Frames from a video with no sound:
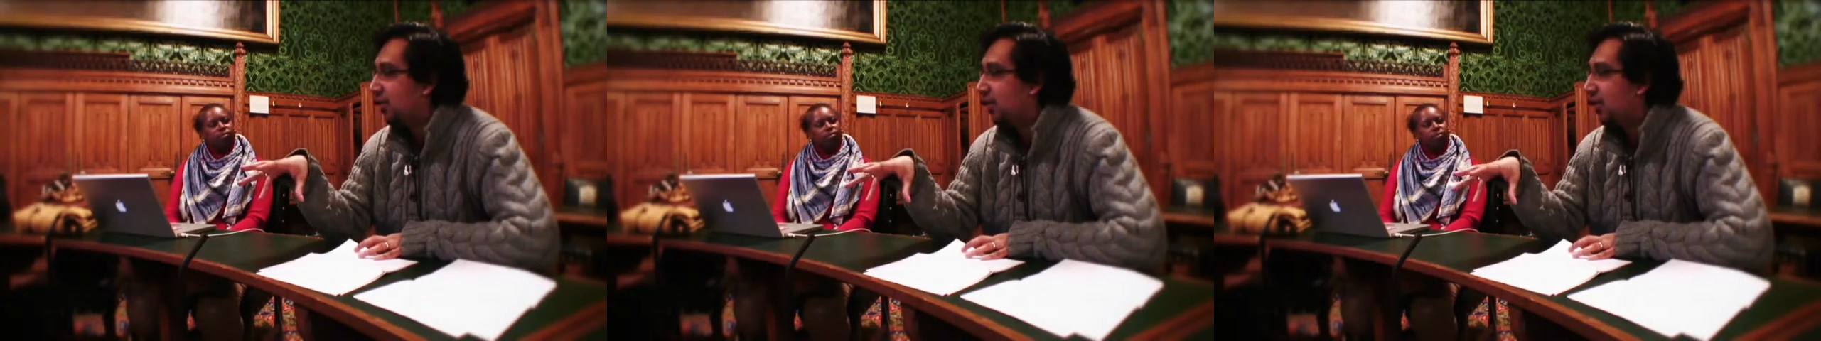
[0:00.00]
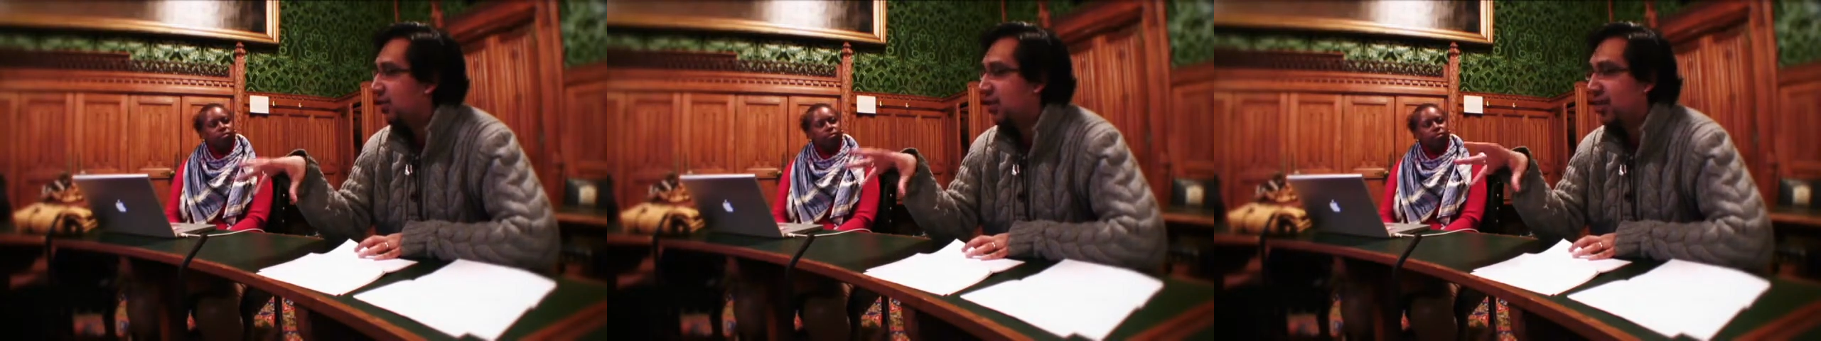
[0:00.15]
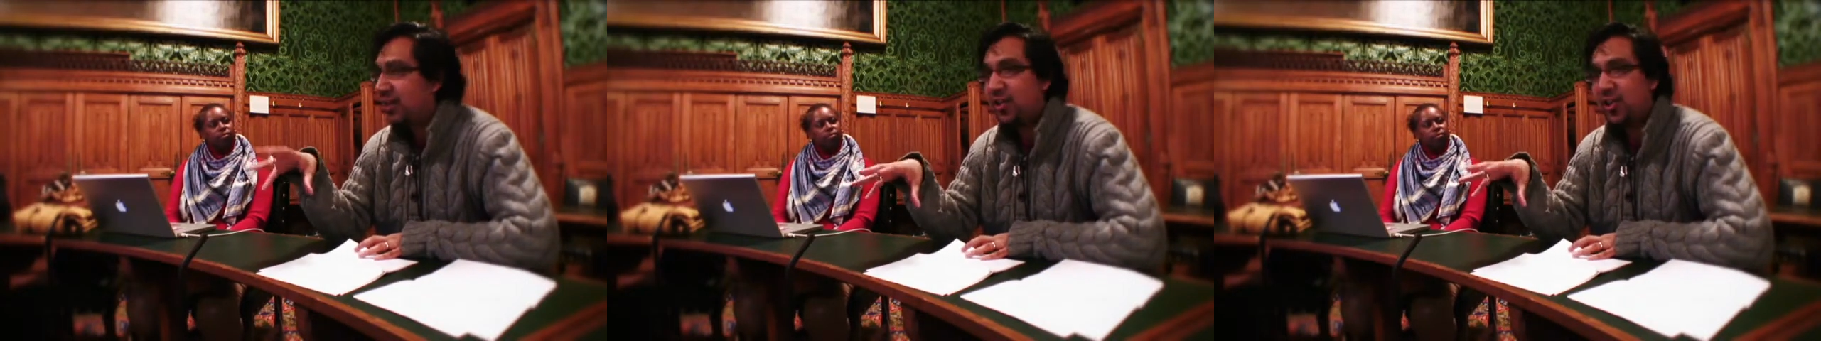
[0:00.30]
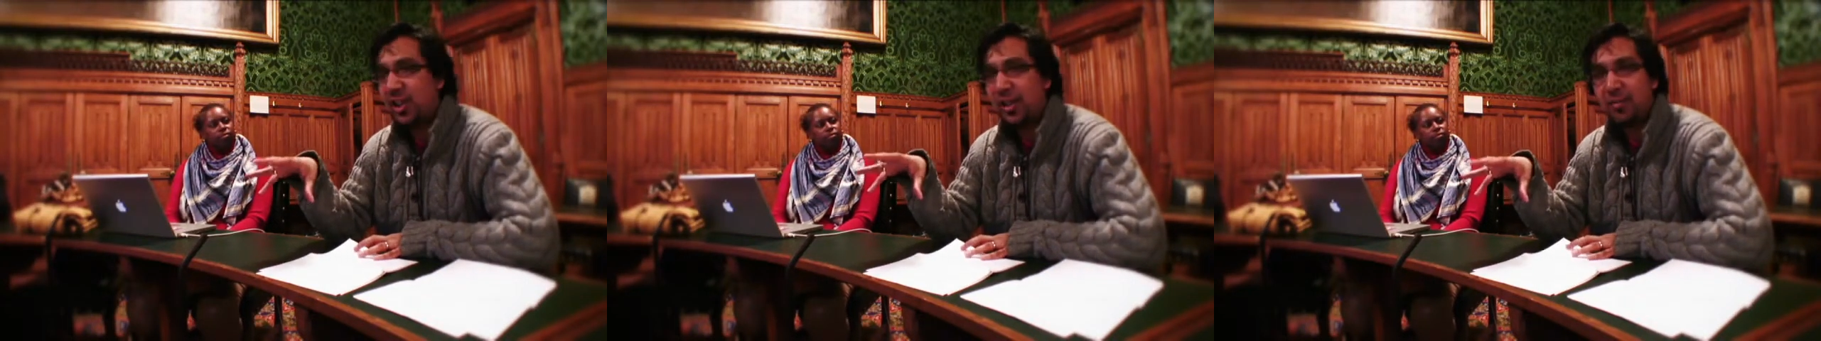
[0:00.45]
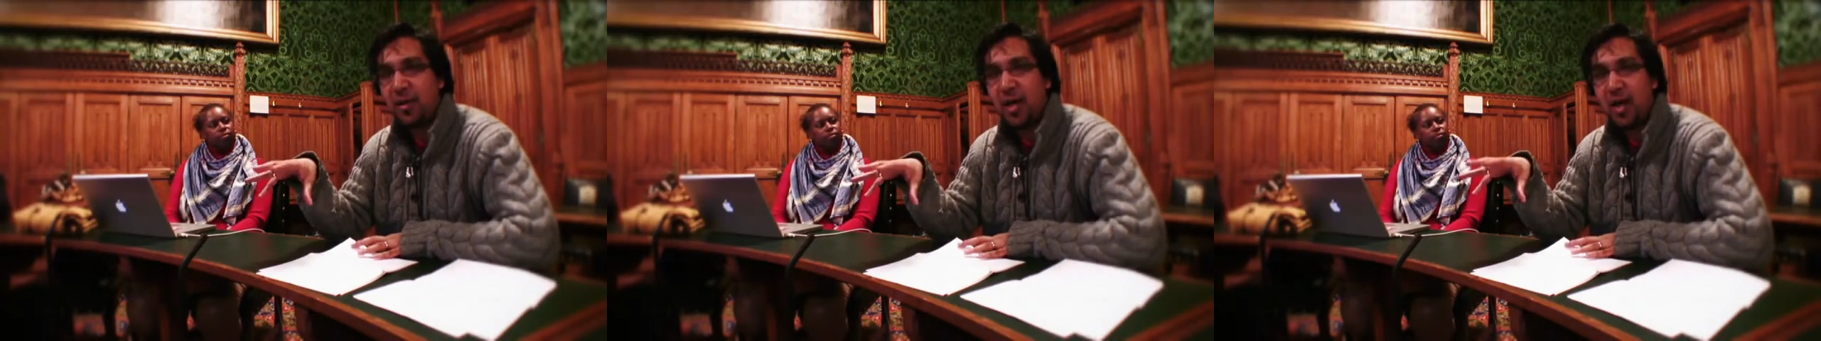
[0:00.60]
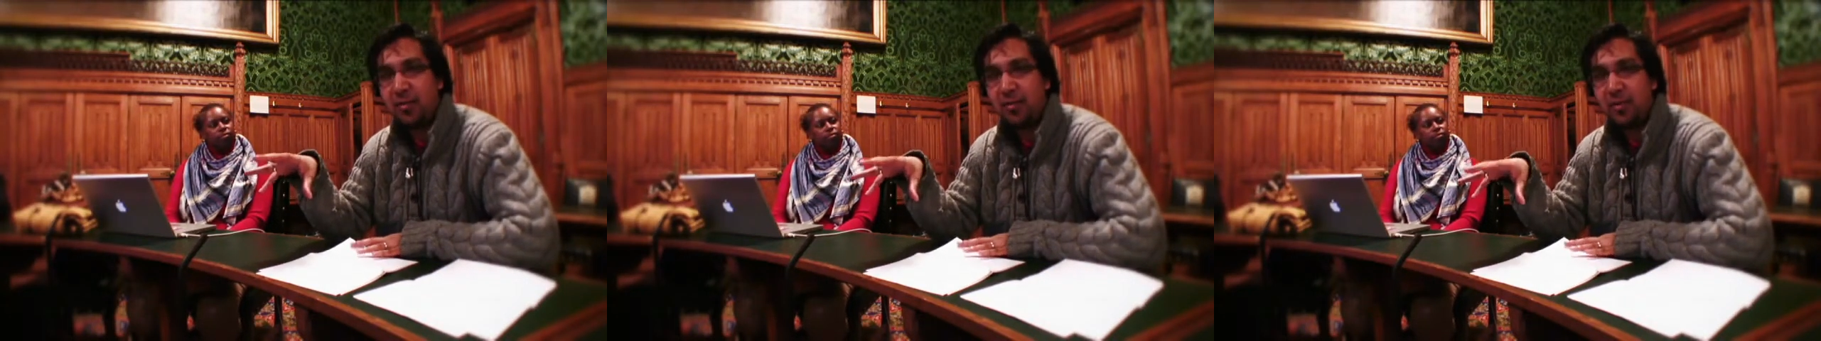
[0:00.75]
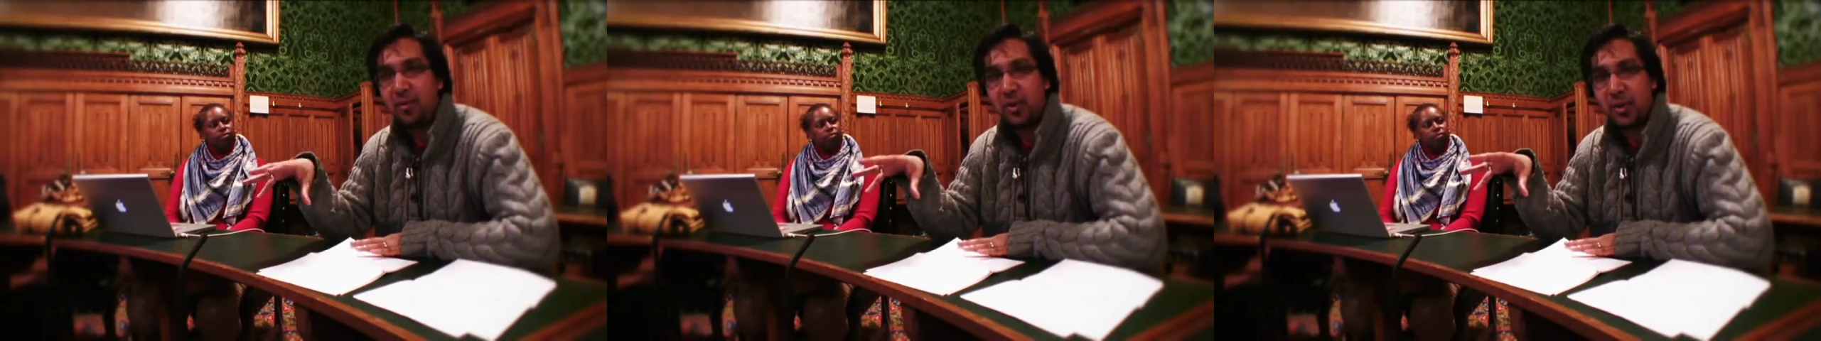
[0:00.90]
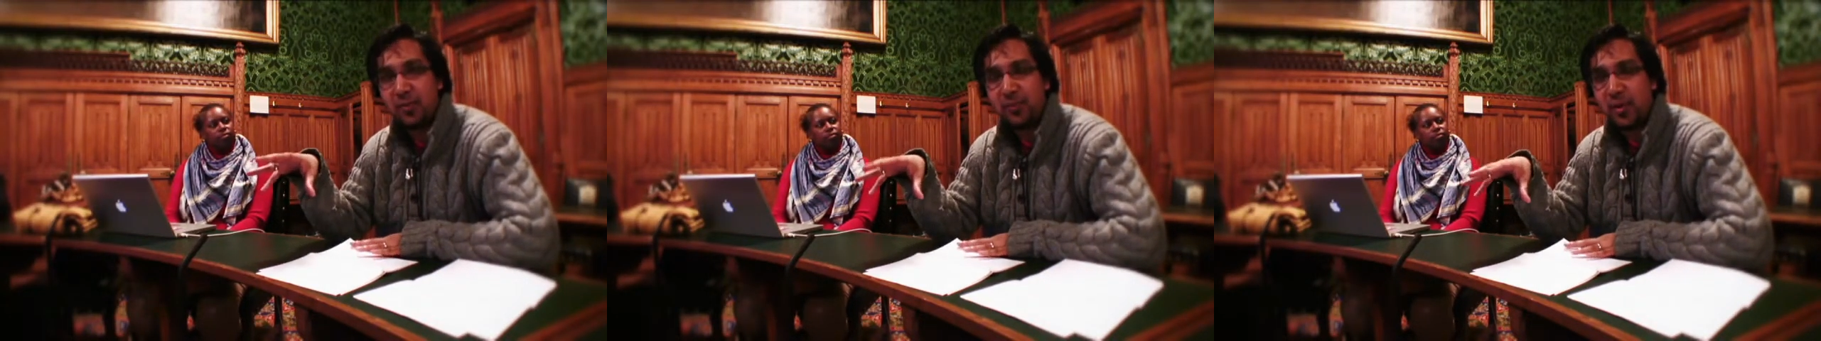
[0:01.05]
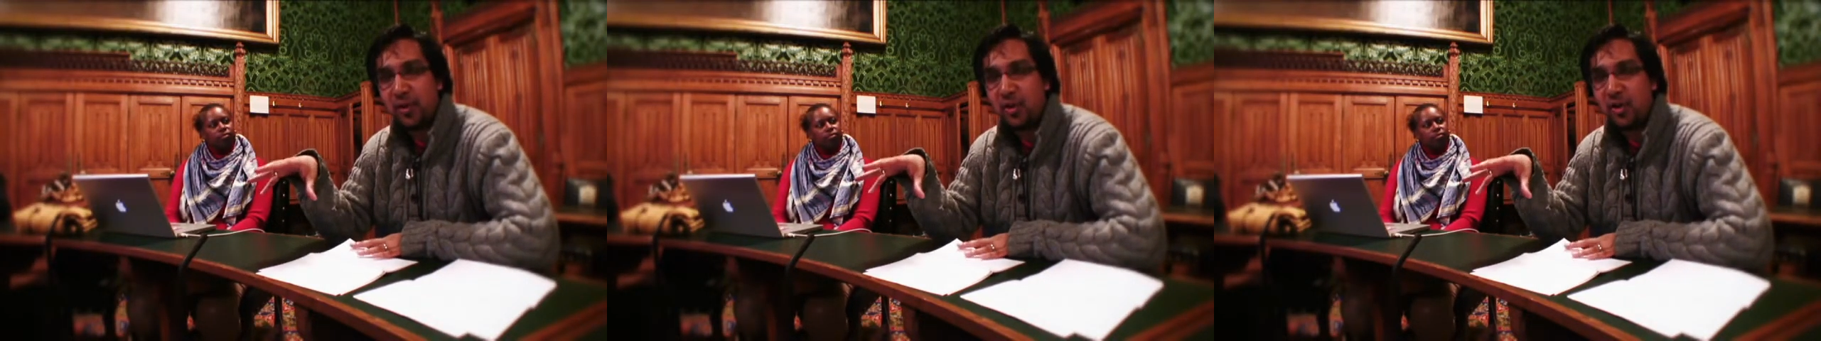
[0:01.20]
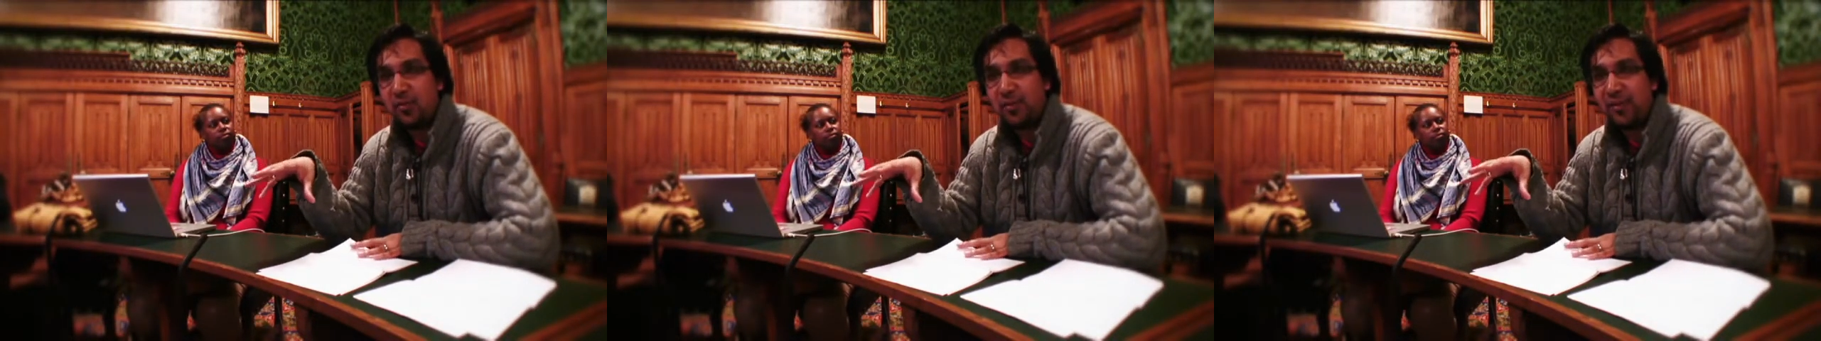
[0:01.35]
like Khalid Sheikh Mohammed, was
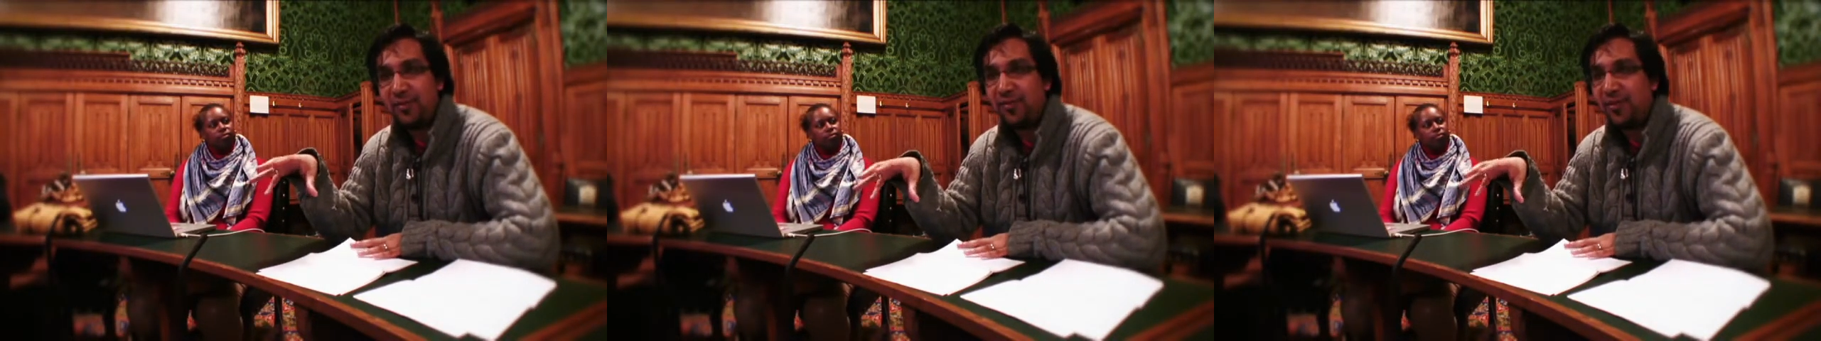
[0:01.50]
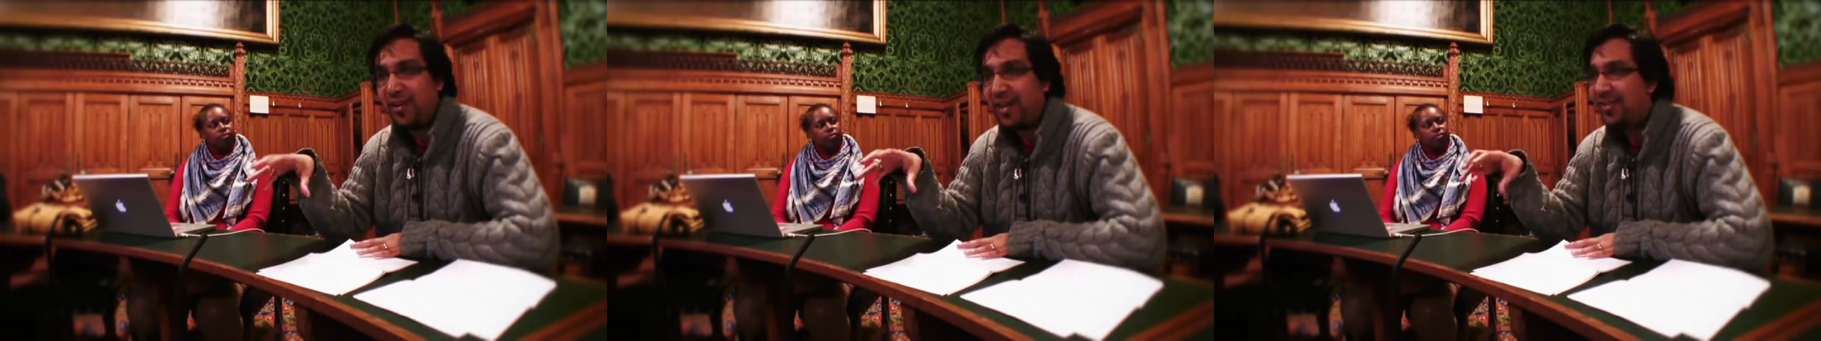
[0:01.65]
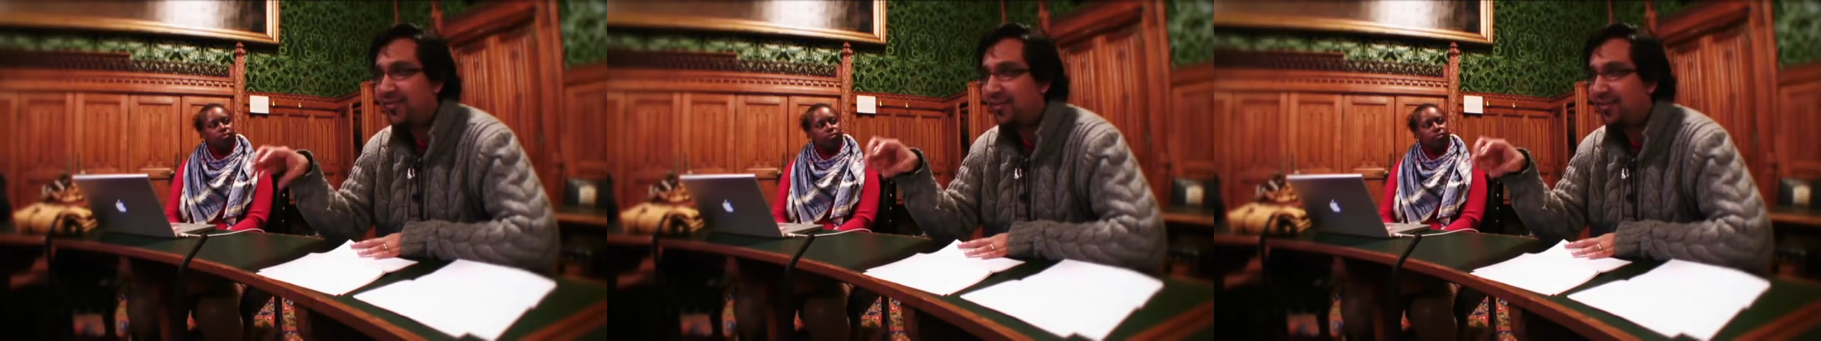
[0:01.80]
supposed to be very,